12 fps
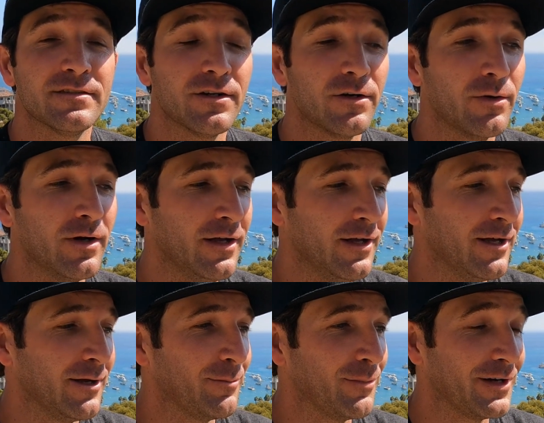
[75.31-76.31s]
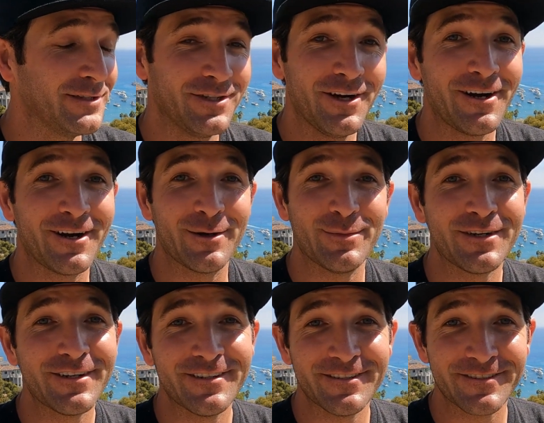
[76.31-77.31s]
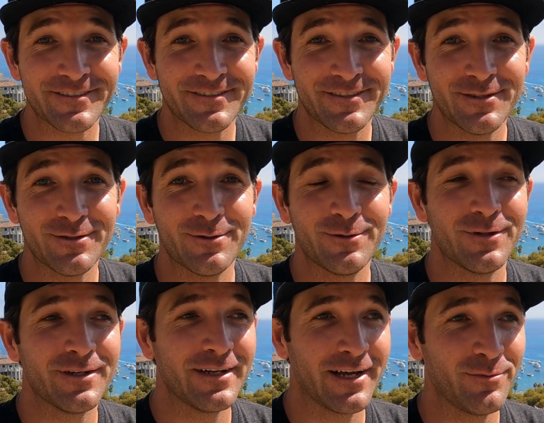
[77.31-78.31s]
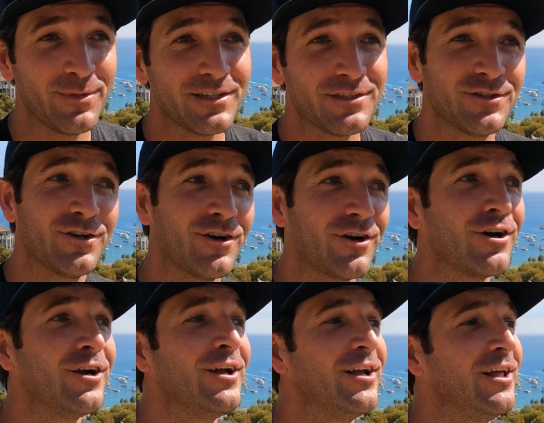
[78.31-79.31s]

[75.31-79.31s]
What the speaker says: So my job is to now make sure